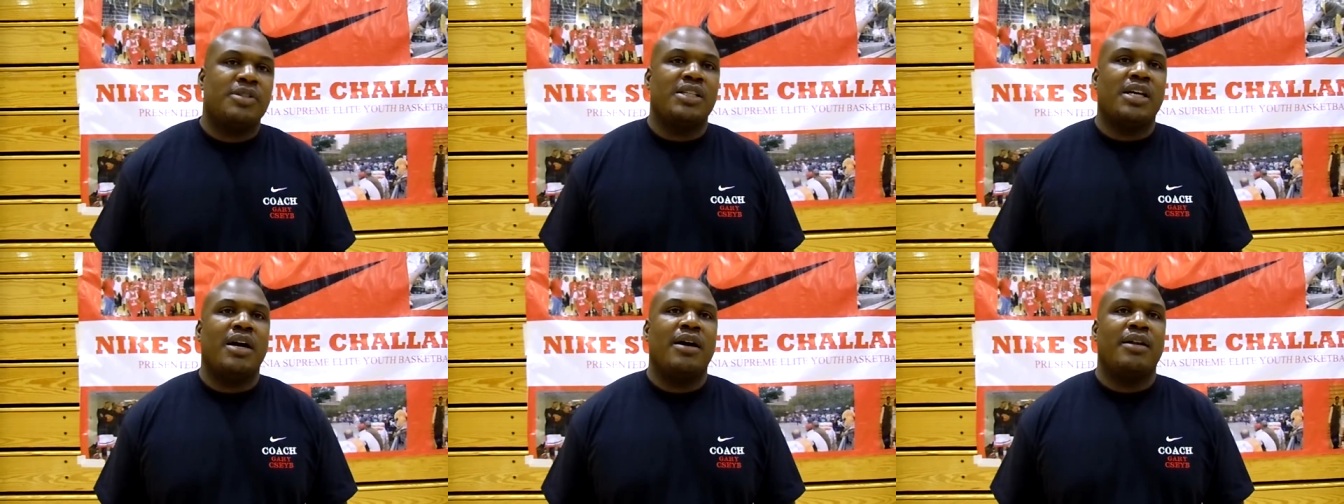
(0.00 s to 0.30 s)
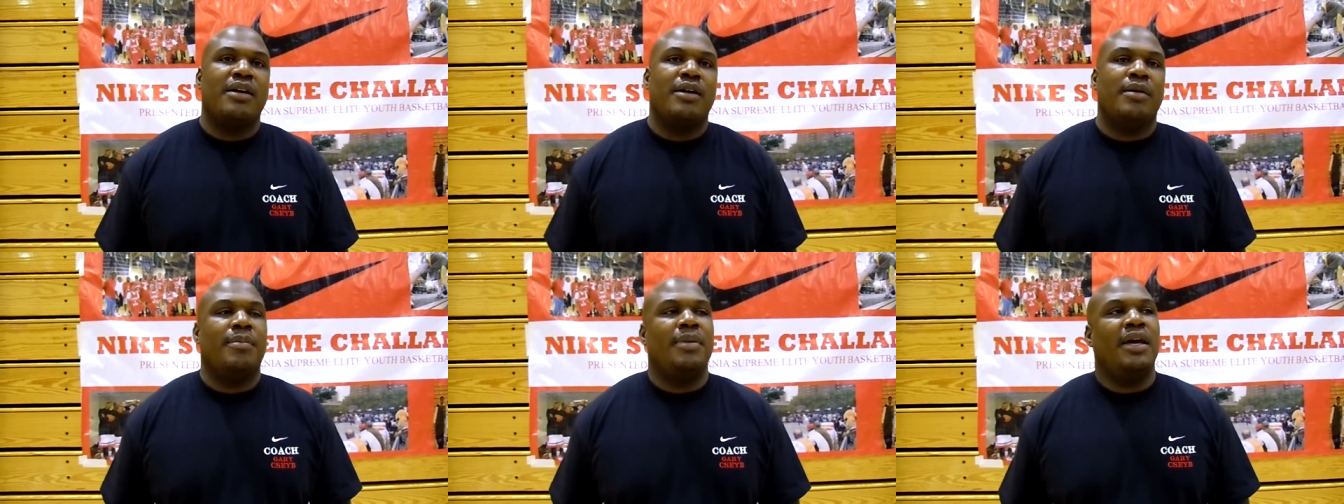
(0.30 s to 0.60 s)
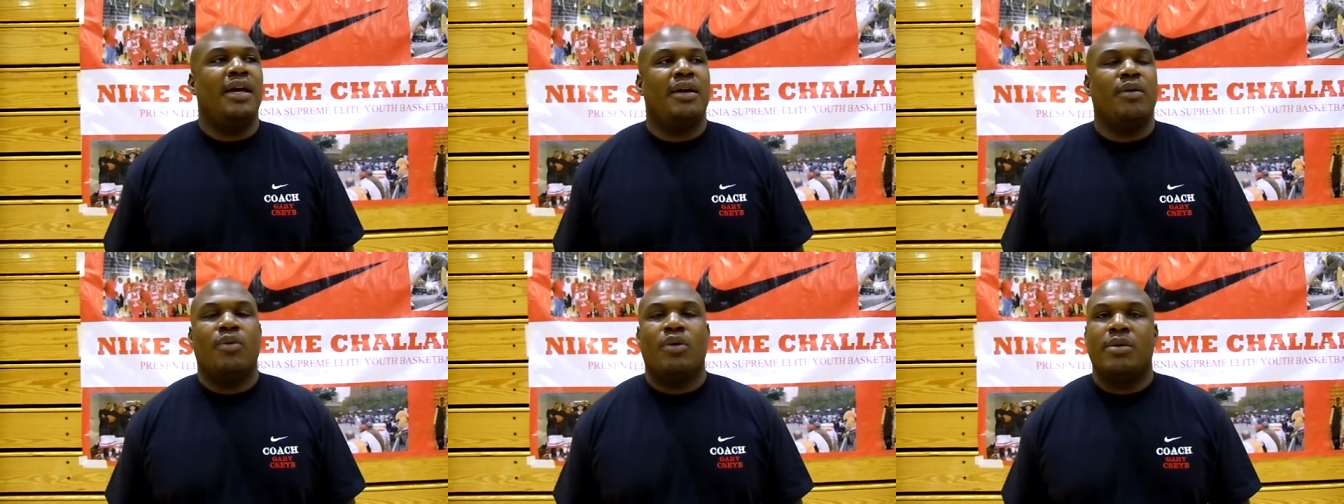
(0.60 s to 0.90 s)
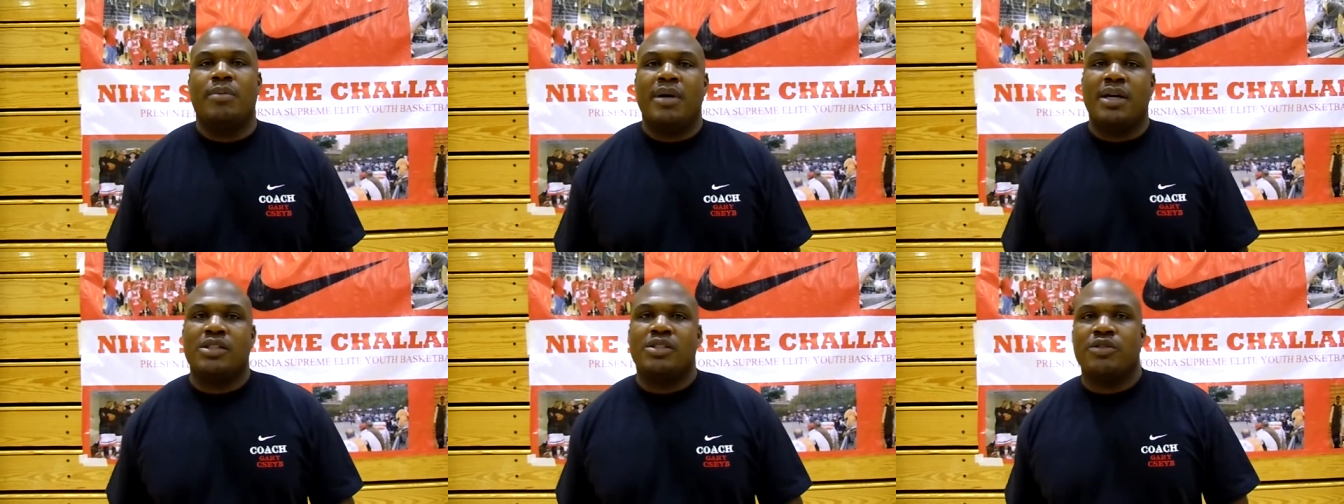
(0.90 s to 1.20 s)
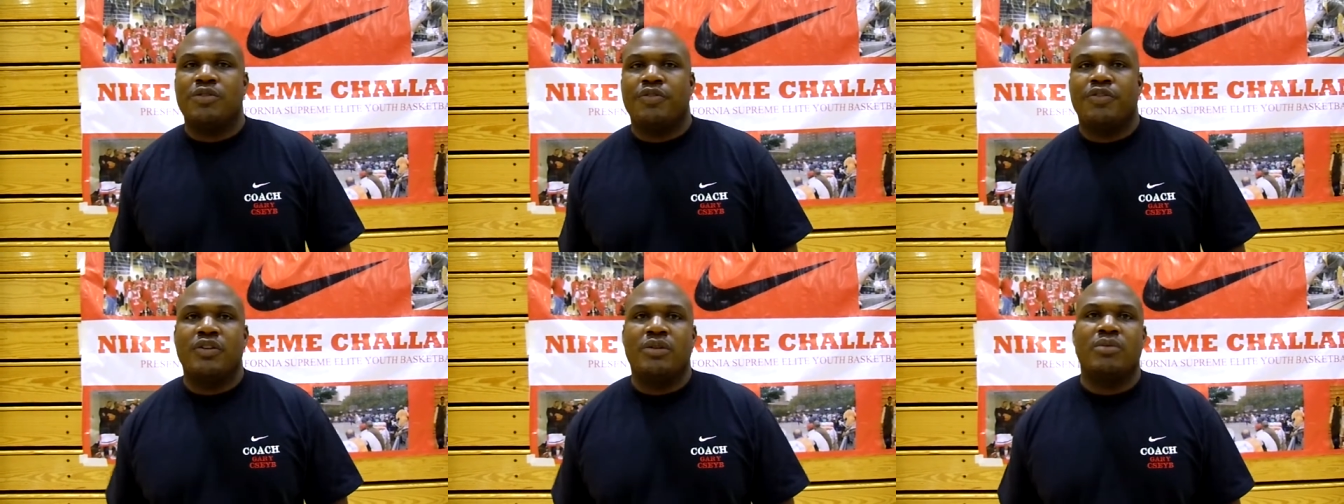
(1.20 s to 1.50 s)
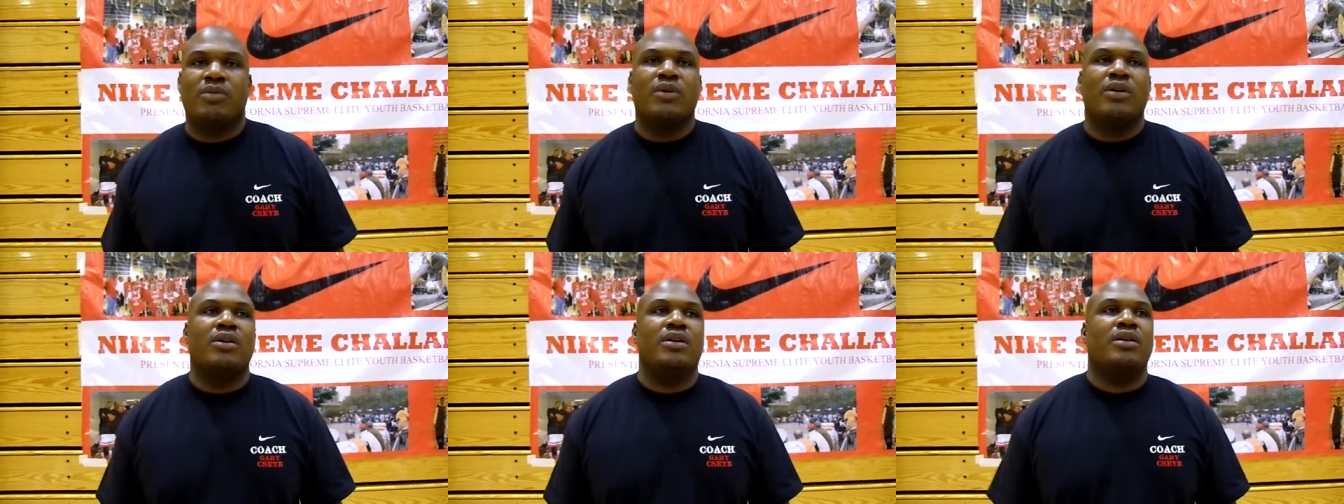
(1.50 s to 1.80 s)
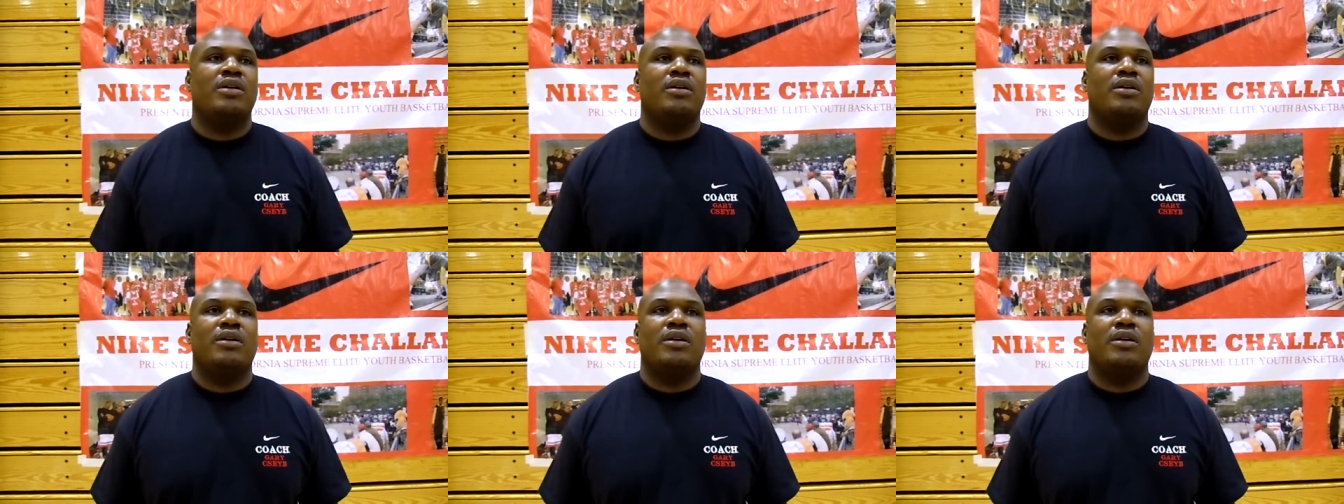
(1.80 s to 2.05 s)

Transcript: shot up. Hey, what about your footwork?